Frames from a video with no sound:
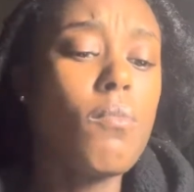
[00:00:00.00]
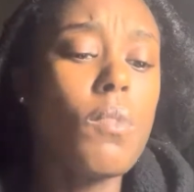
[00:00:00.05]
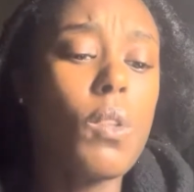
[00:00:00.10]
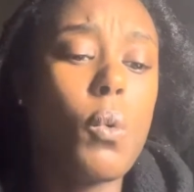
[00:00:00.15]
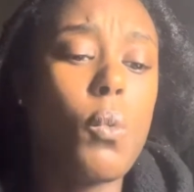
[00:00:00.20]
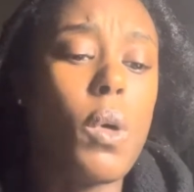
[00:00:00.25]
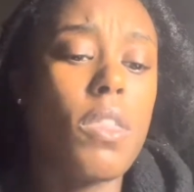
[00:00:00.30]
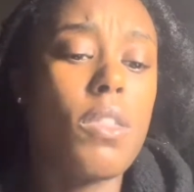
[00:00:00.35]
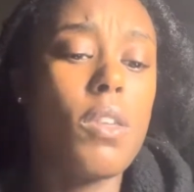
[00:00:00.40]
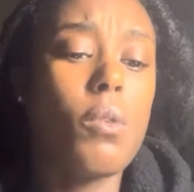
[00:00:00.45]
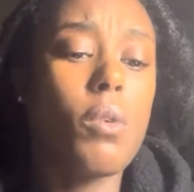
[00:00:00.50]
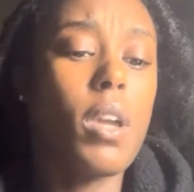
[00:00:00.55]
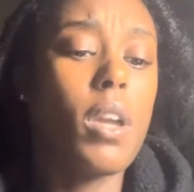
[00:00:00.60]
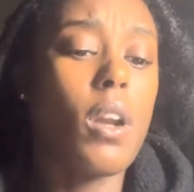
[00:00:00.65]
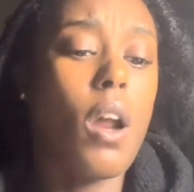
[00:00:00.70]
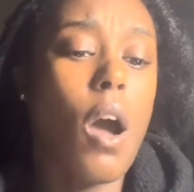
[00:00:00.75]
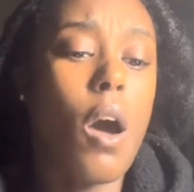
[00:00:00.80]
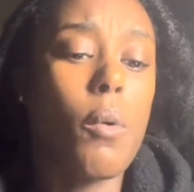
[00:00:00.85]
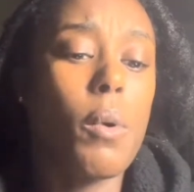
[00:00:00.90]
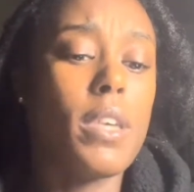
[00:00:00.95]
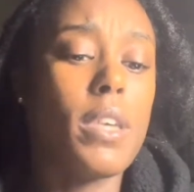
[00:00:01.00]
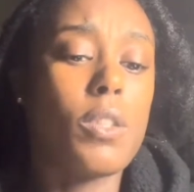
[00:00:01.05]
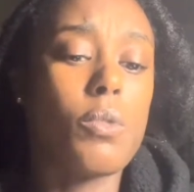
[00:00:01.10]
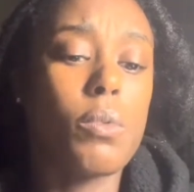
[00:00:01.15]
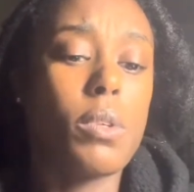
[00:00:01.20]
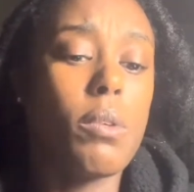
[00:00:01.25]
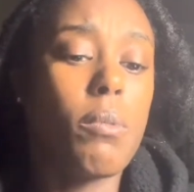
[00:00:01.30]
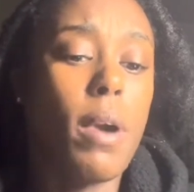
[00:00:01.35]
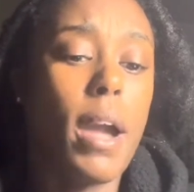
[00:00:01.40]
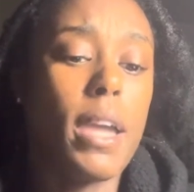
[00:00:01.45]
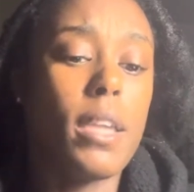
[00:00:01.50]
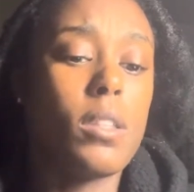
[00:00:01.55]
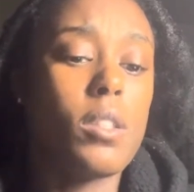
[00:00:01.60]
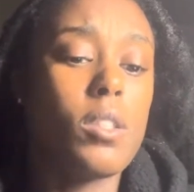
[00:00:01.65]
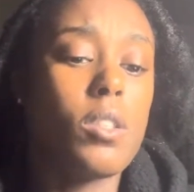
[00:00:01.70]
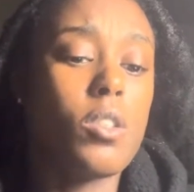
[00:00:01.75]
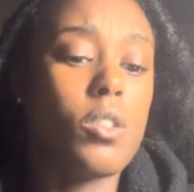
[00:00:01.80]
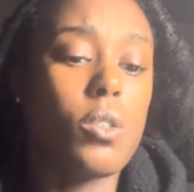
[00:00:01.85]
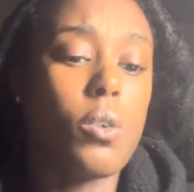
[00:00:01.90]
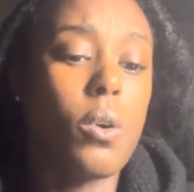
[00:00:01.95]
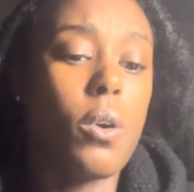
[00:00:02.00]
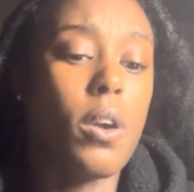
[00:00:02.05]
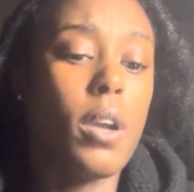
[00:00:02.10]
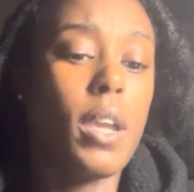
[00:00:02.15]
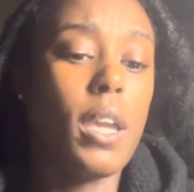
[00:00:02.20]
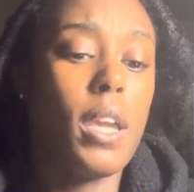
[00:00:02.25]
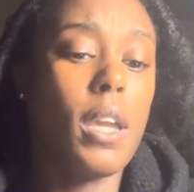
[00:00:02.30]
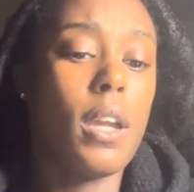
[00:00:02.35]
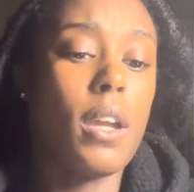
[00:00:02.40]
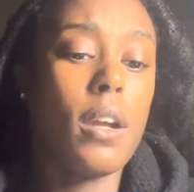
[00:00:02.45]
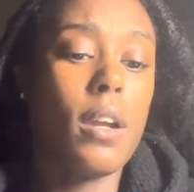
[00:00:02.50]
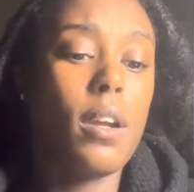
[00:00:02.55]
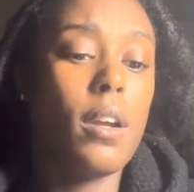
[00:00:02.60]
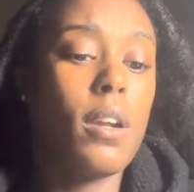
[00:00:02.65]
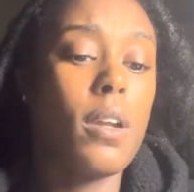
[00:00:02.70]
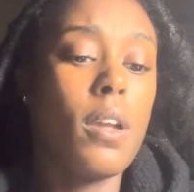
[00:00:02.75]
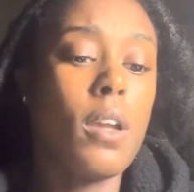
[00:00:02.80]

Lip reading: With you can always rewrite the story here.